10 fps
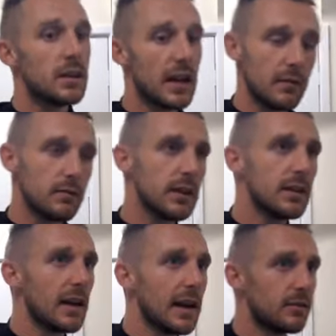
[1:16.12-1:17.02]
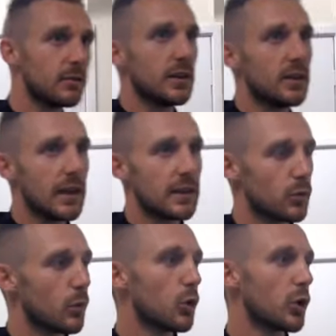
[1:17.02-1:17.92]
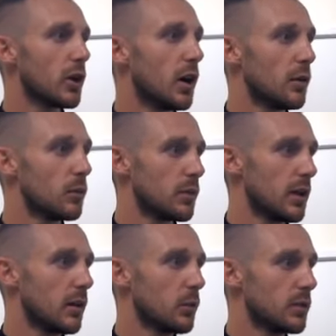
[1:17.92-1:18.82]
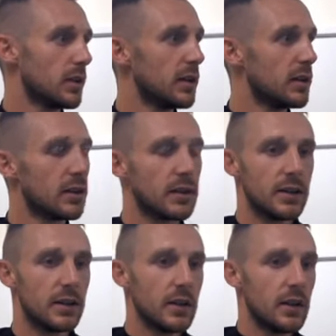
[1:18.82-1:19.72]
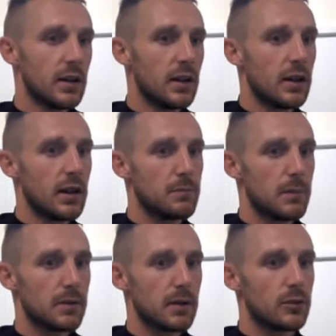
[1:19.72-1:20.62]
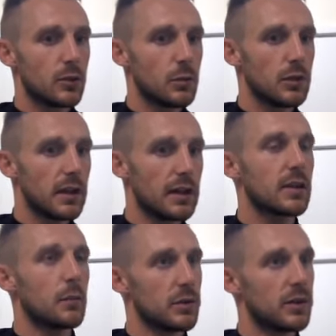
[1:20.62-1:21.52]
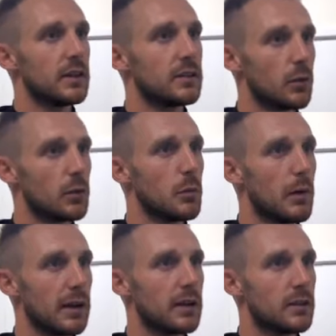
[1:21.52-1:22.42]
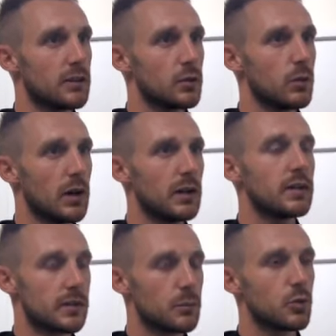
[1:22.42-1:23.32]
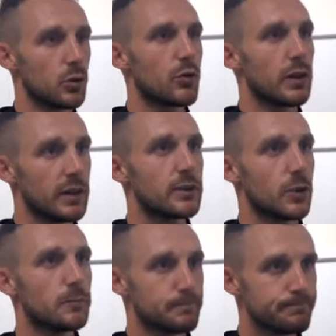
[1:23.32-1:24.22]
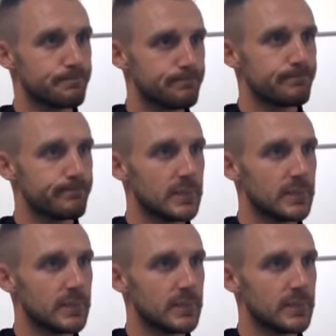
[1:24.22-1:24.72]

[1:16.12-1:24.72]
Yeah, nearly there. So we're working hard with Dean, and I think he's going to be the next couple of days. Now he'll be back into some sort of training. So